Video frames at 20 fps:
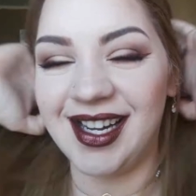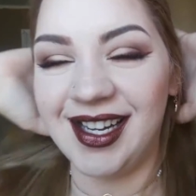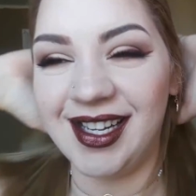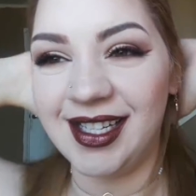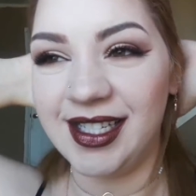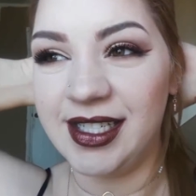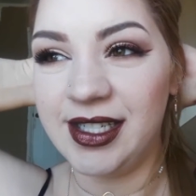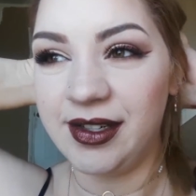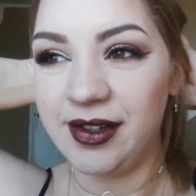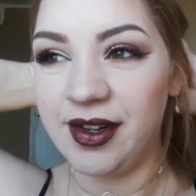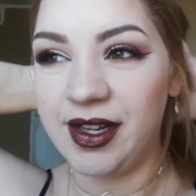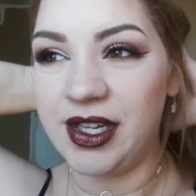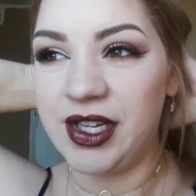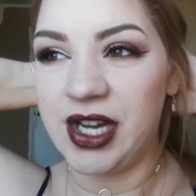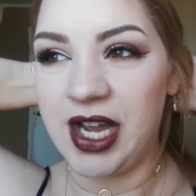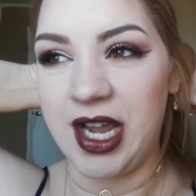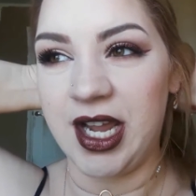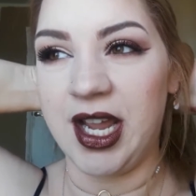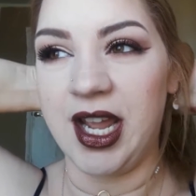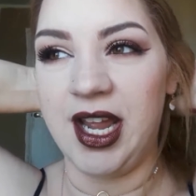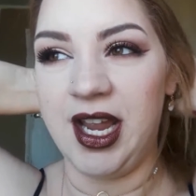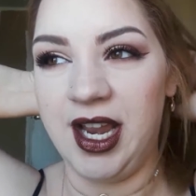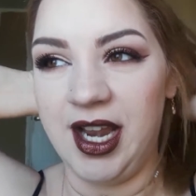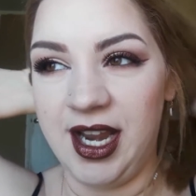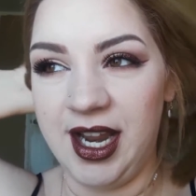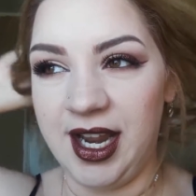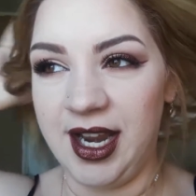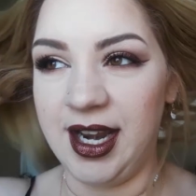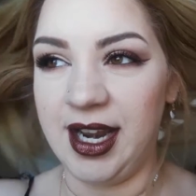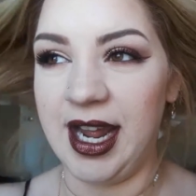I'll do a
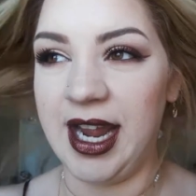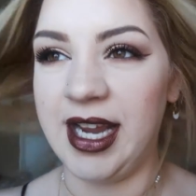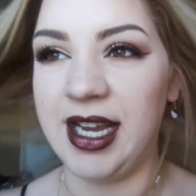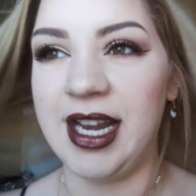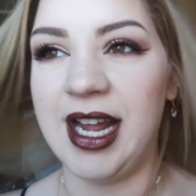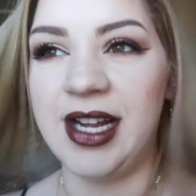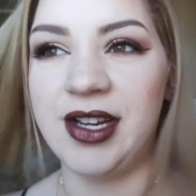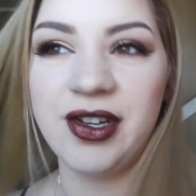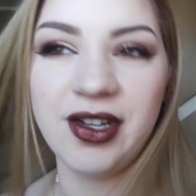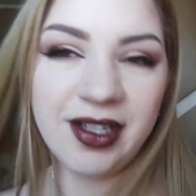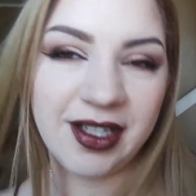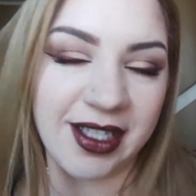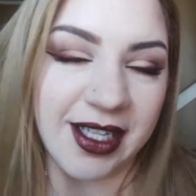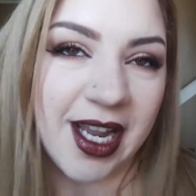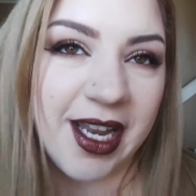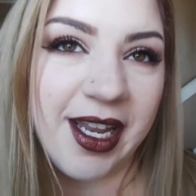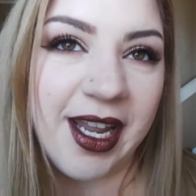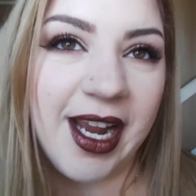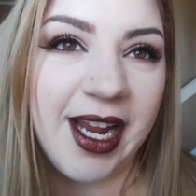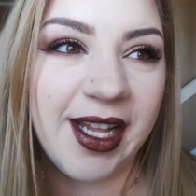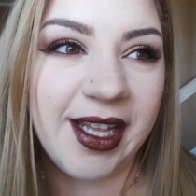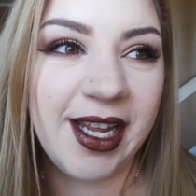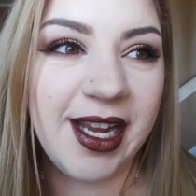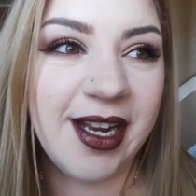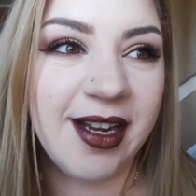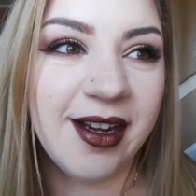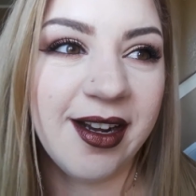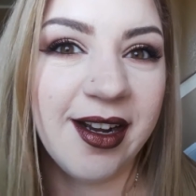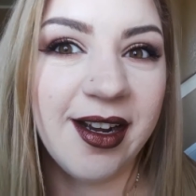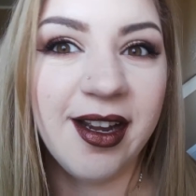check-in in like natural sunlight
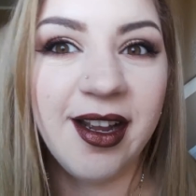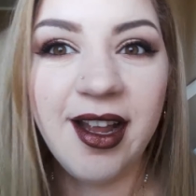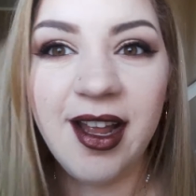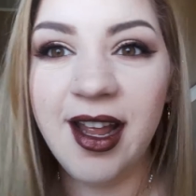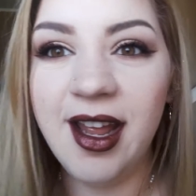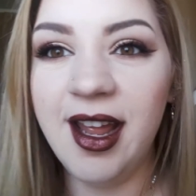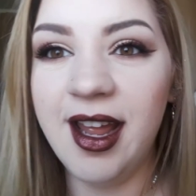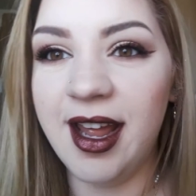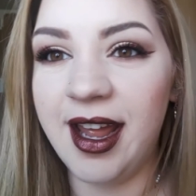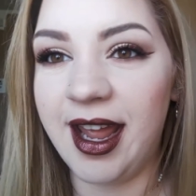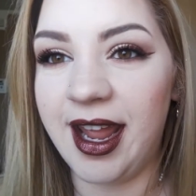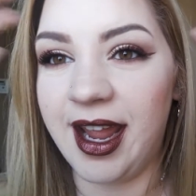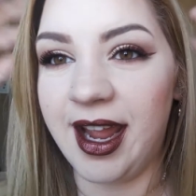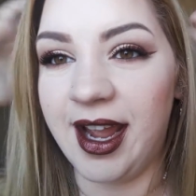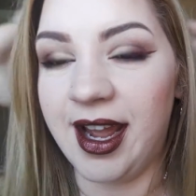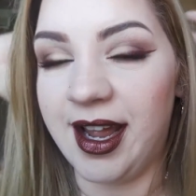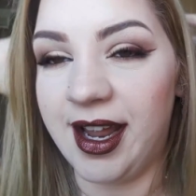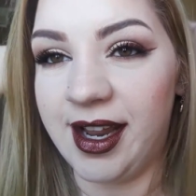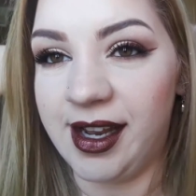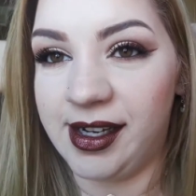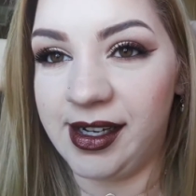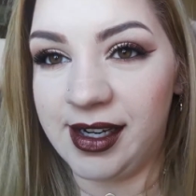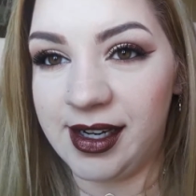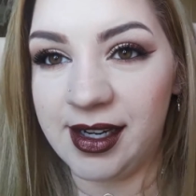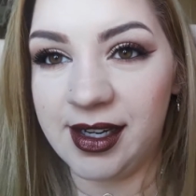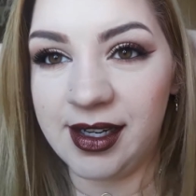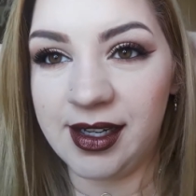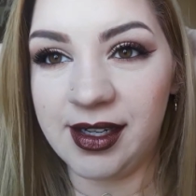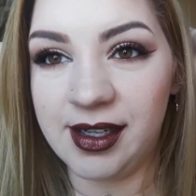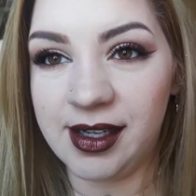later, and
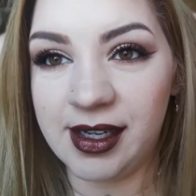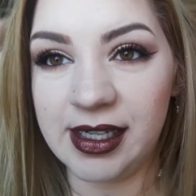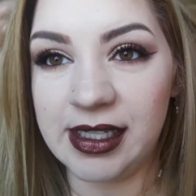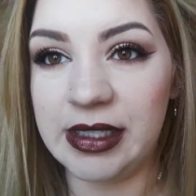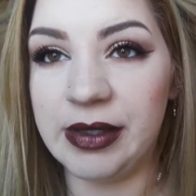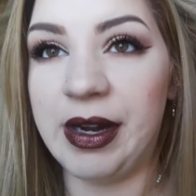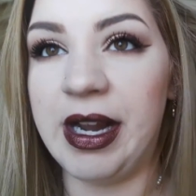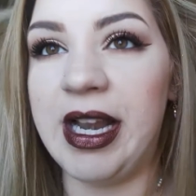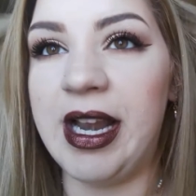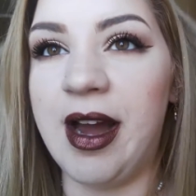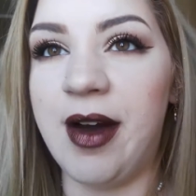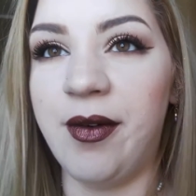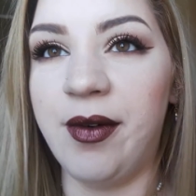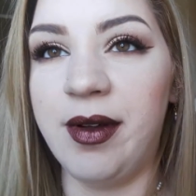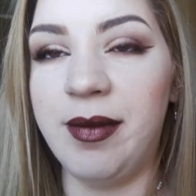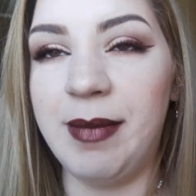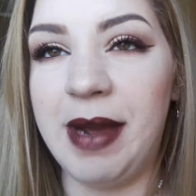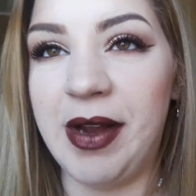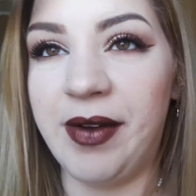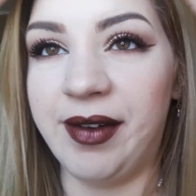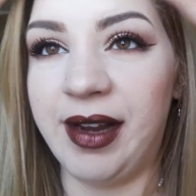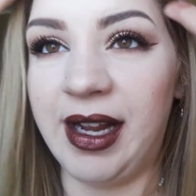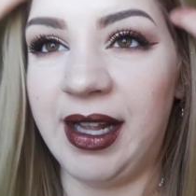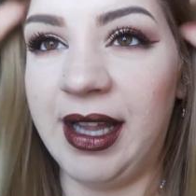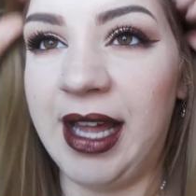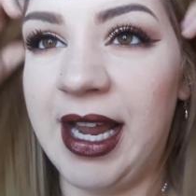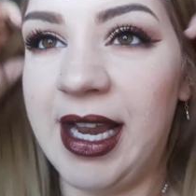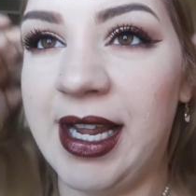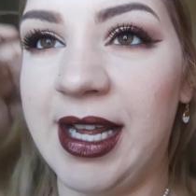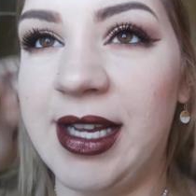because right now with my
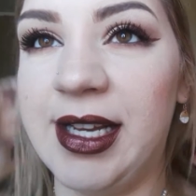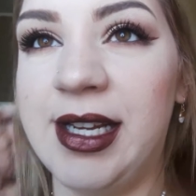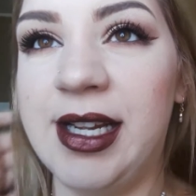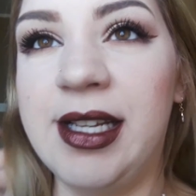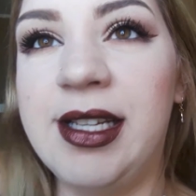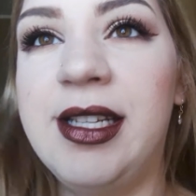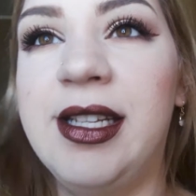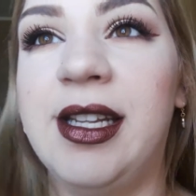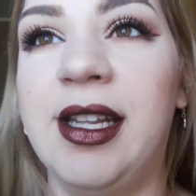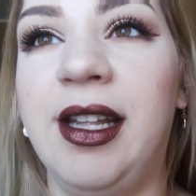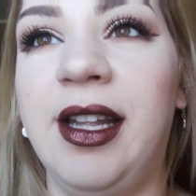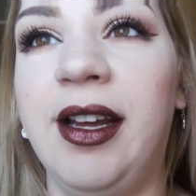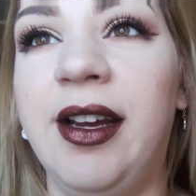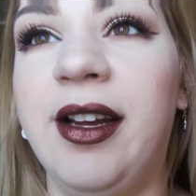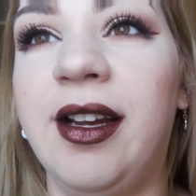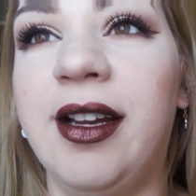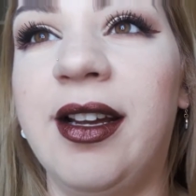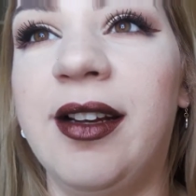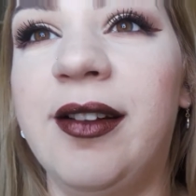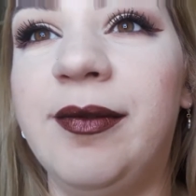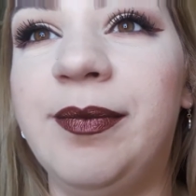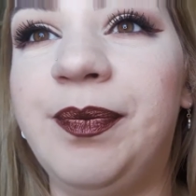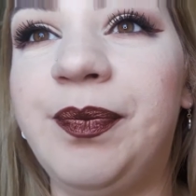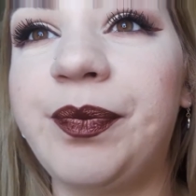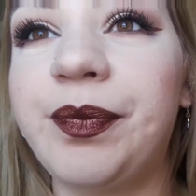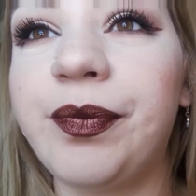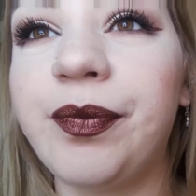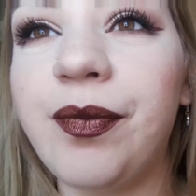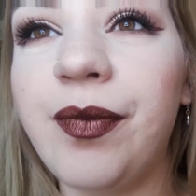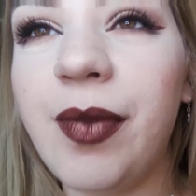ring light it does look
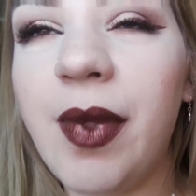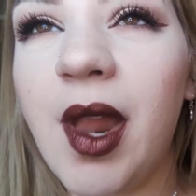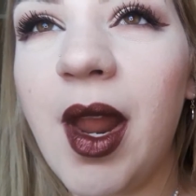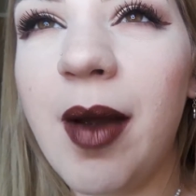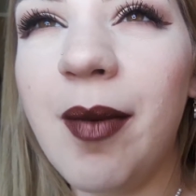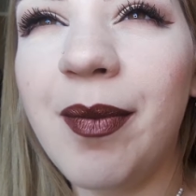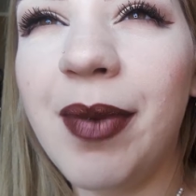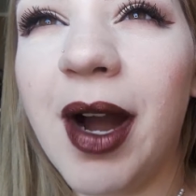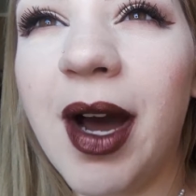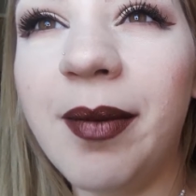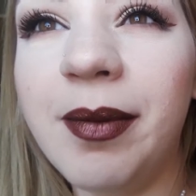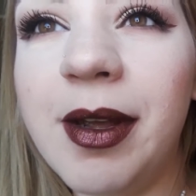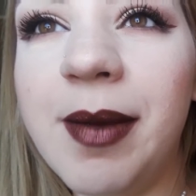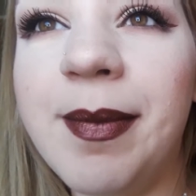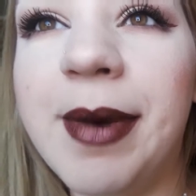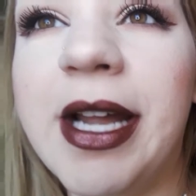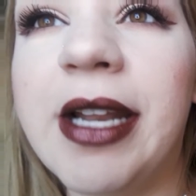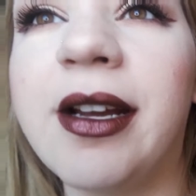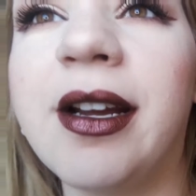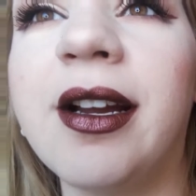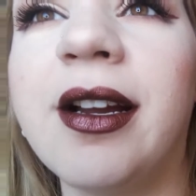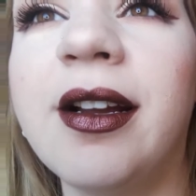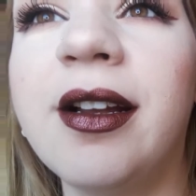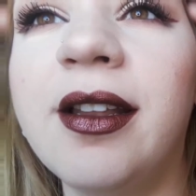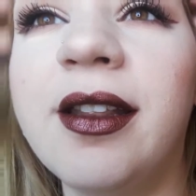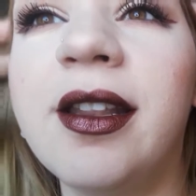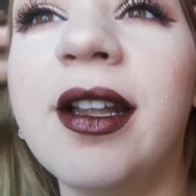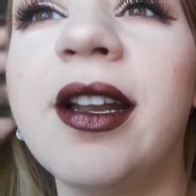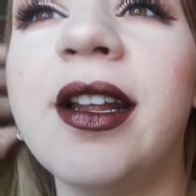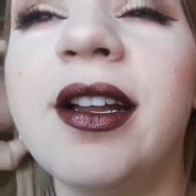probably better
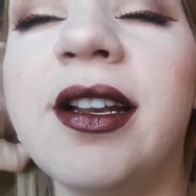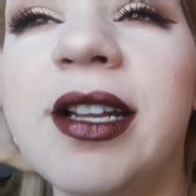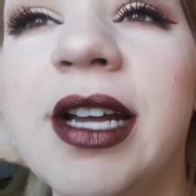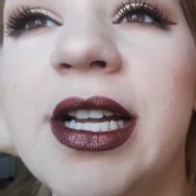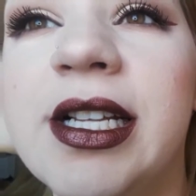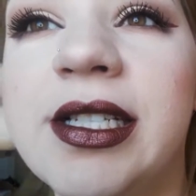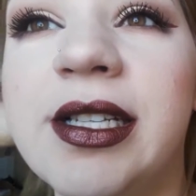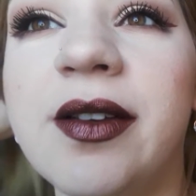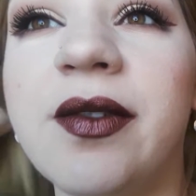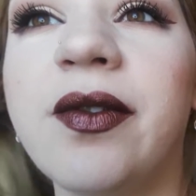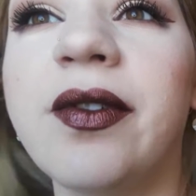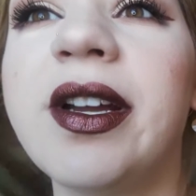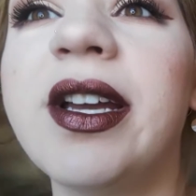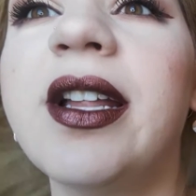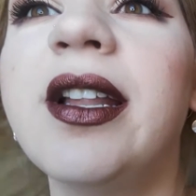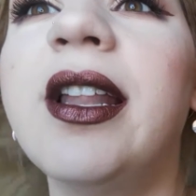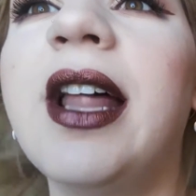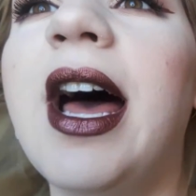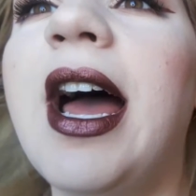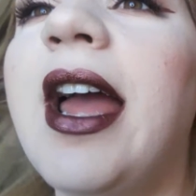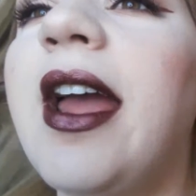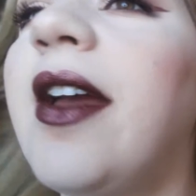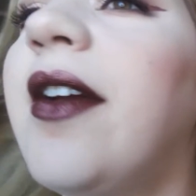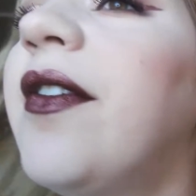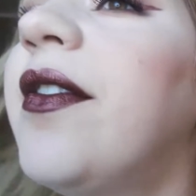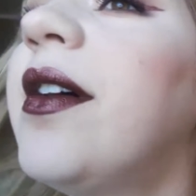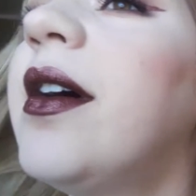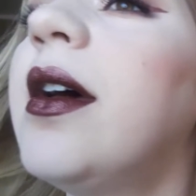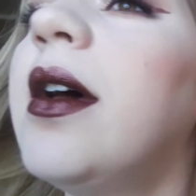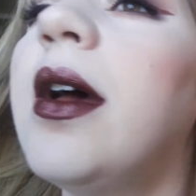than it does in real
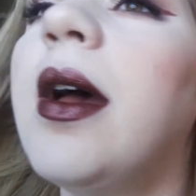life.